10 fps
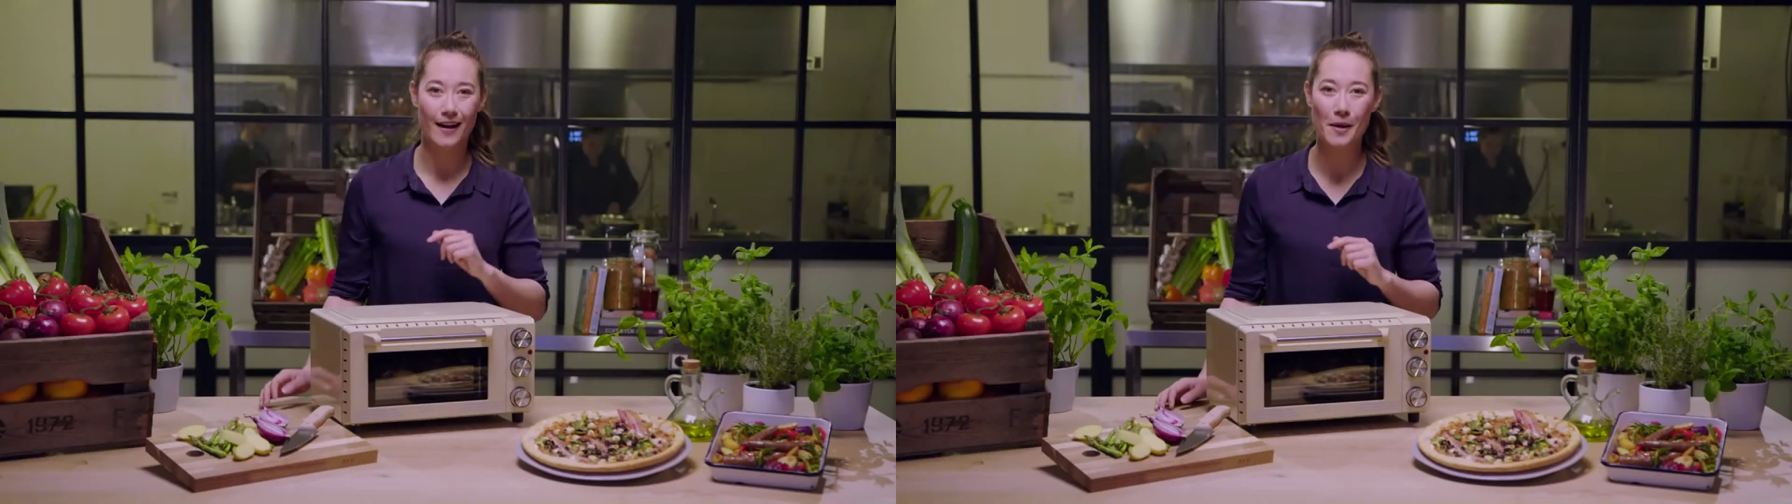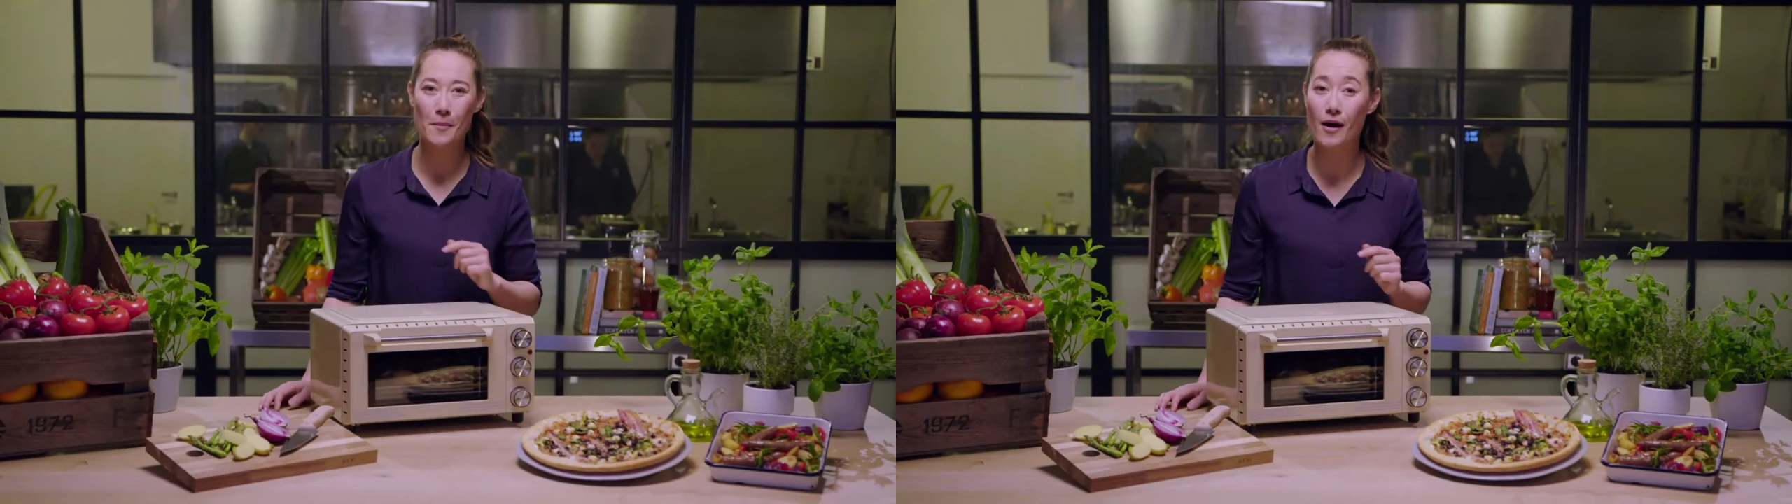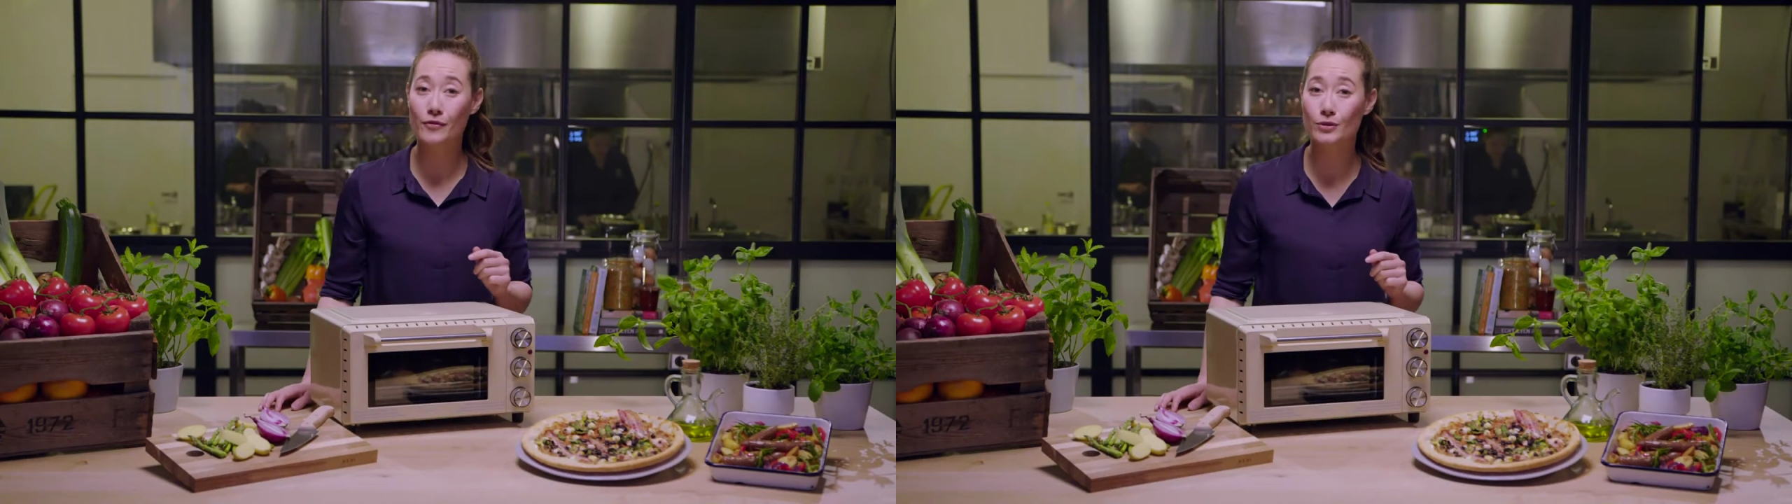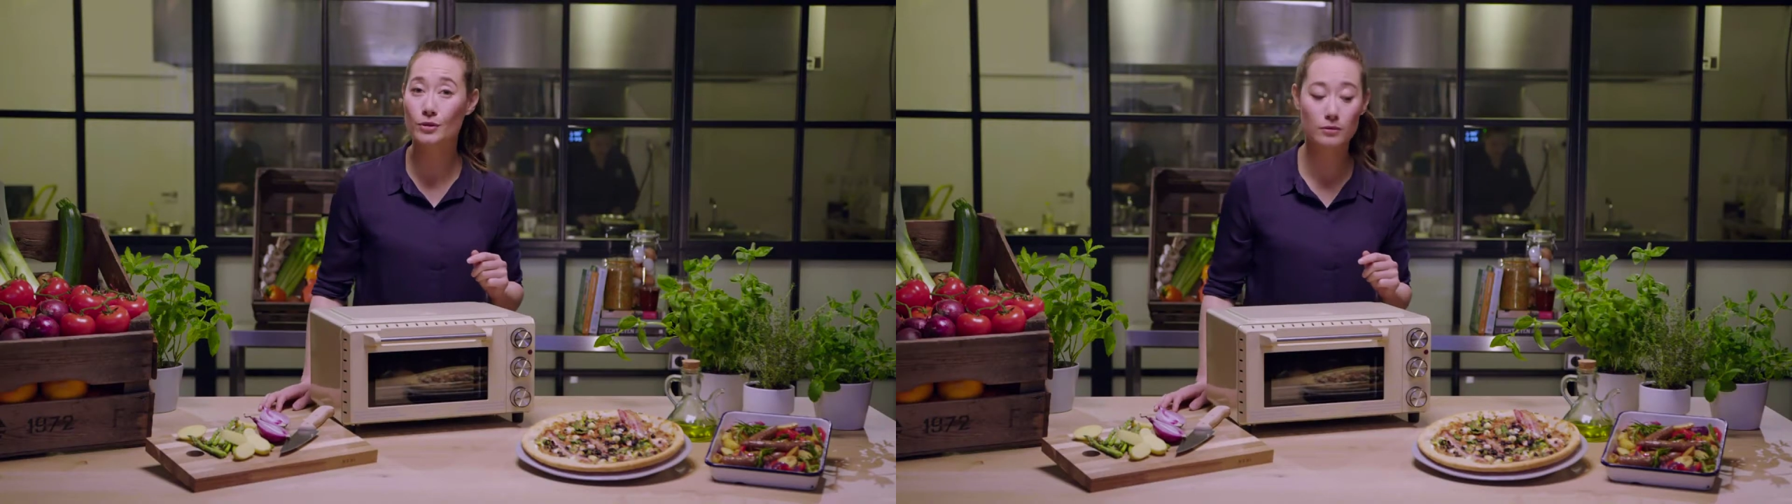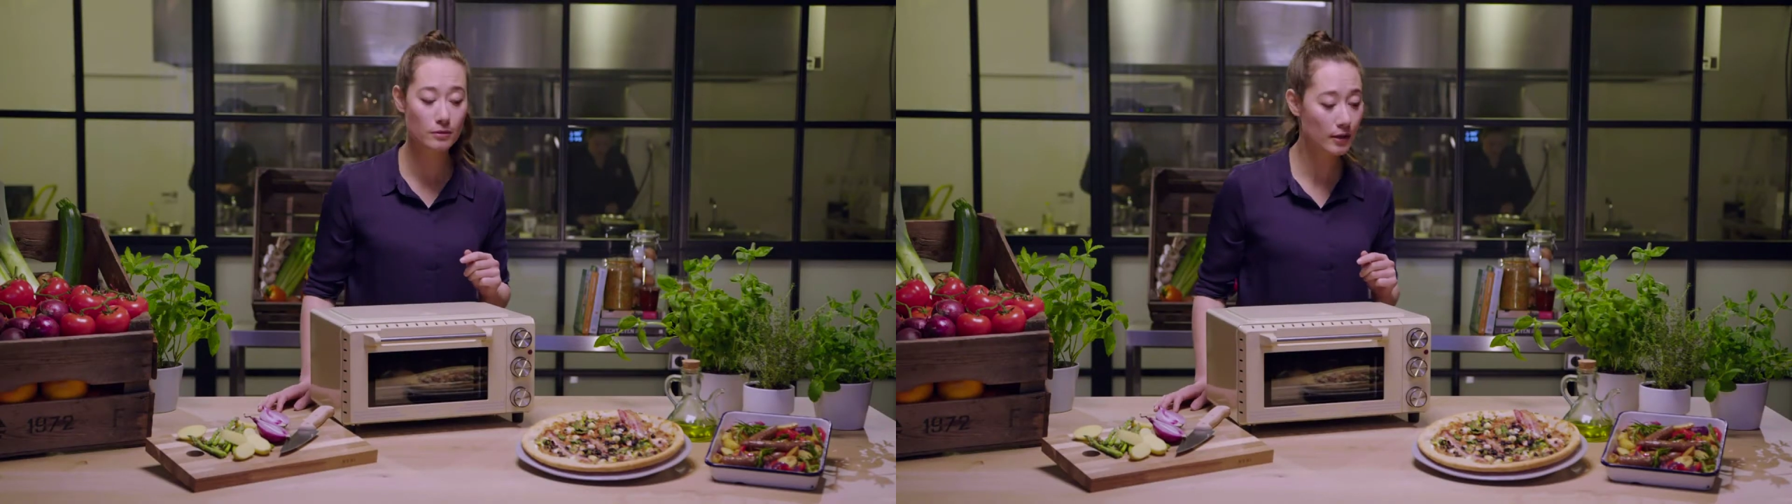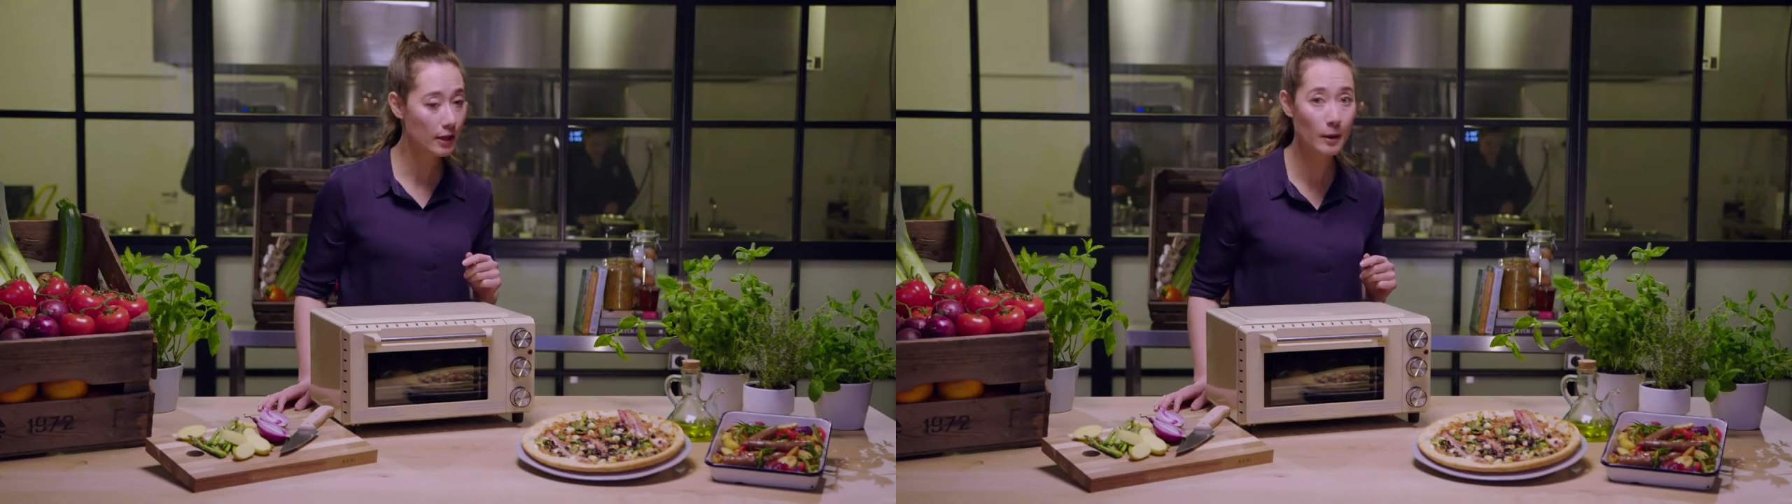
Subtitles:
I'm off to eat